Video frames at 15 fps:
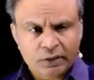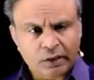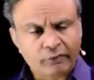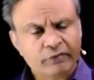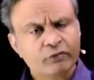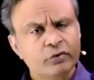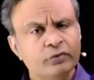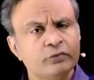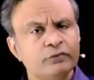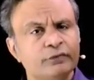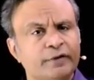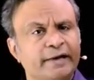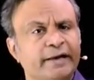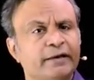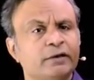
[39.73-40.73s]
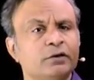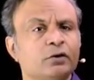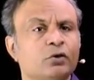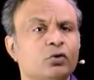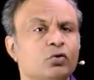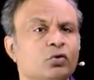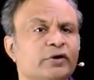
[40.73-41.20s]
Now we want to find
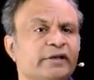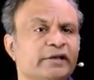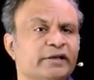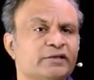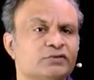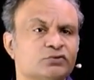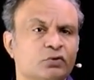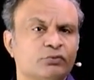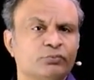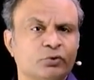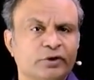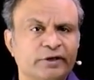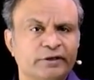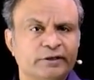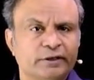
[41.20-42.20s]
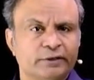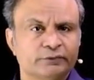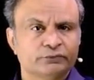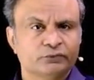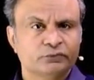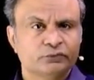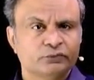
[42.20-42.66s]
coordinates of point R.
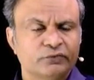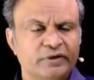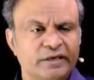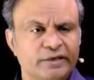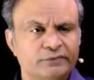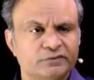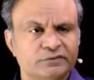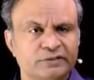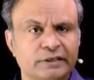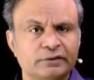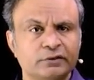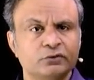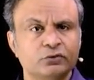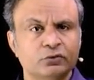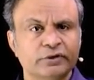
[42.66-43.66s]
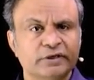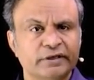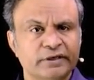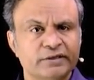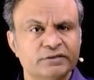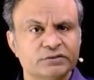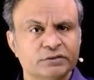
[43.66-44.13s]
We have standard
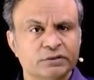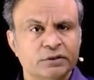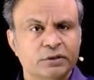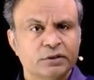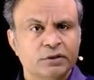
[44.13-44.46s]
coordinates